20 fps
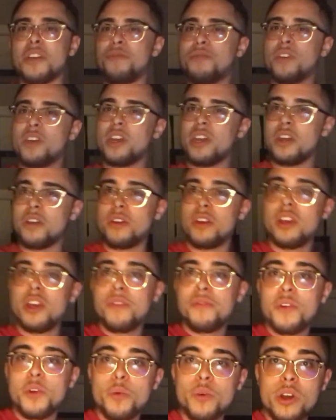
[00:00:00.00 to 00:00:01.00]

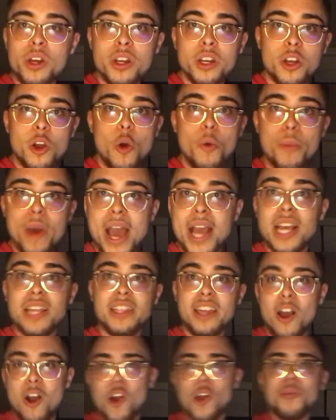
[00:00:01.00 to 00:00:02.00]
if you were gonna go back
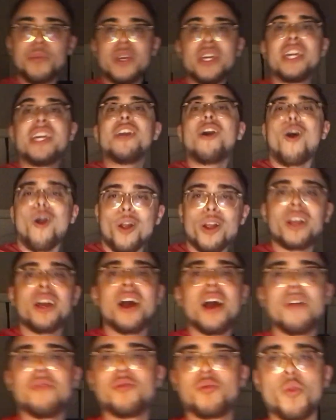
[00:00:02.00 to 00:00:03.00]
in the RBE
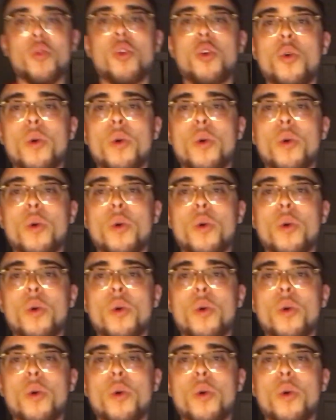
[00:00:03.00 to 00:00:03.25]
archives real